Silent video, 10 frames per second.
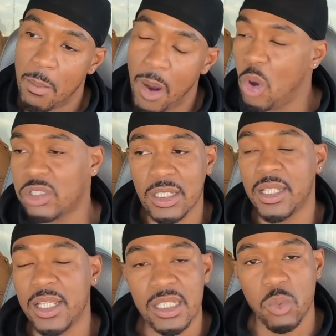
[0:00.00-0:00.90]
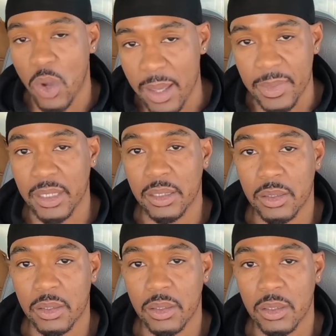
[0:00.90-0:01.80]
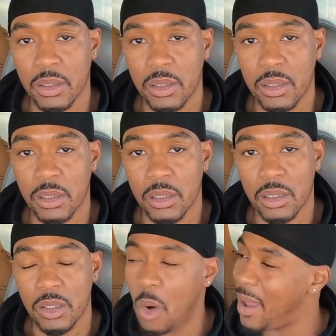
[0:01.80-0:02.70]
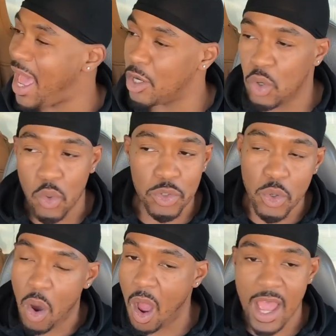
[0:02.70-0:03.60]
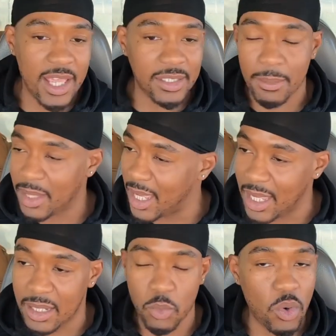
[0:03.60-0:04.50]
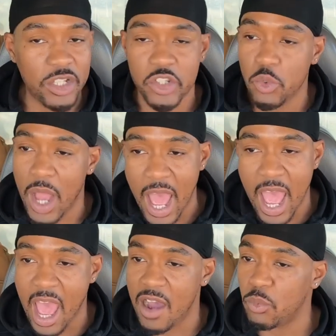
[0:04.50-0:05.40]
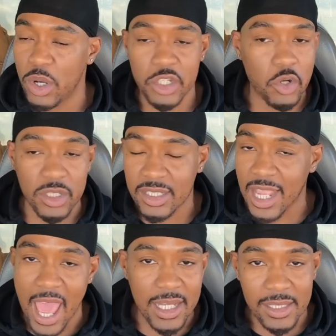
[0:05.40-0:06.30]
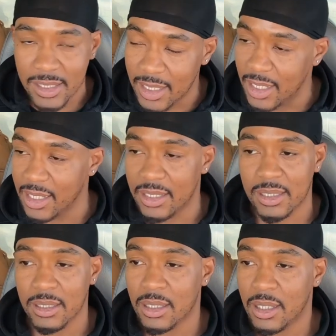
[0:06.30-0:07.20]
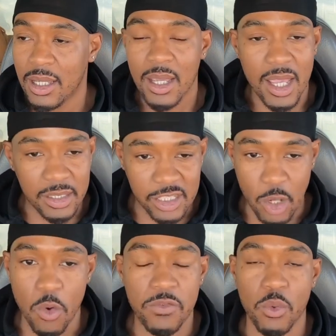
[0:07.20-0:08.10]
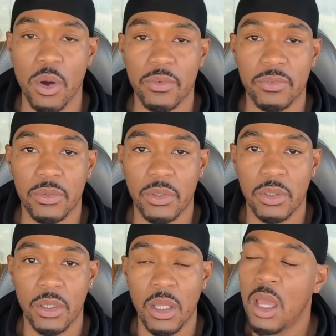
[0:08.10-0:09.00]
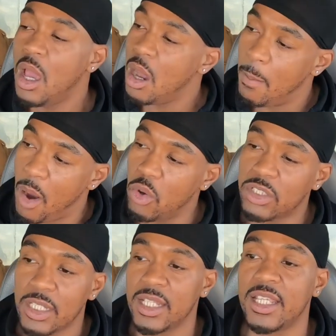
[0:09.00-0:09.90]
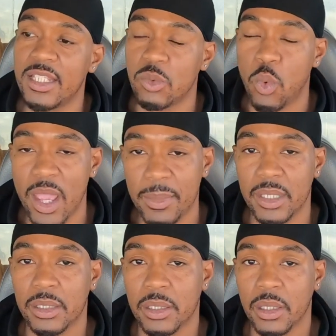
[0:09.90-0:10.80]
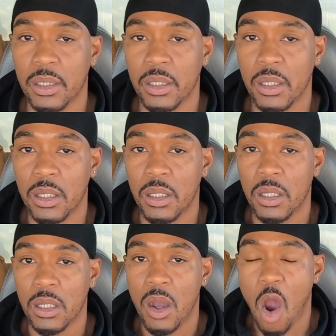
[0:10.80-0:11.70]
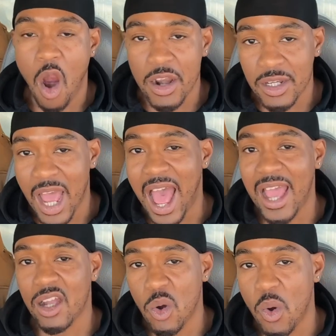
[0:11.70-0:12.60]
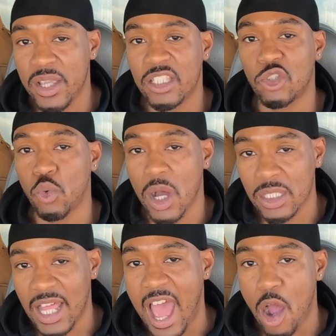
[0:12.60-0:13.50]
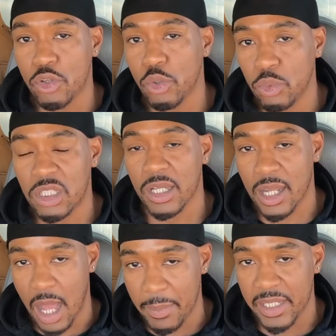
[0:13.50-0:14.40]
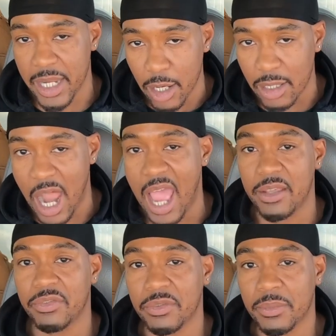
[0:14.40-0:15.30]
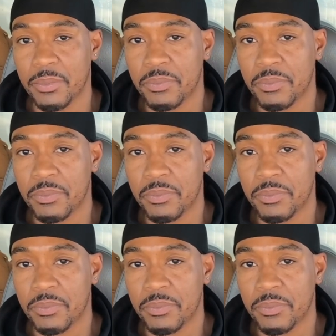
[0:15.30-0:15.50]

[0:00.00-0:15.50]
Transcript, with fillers: Most of these women, no matter who you are as a man, what you have, what your status is, and so forth most of these women are not going to allow you to come in their life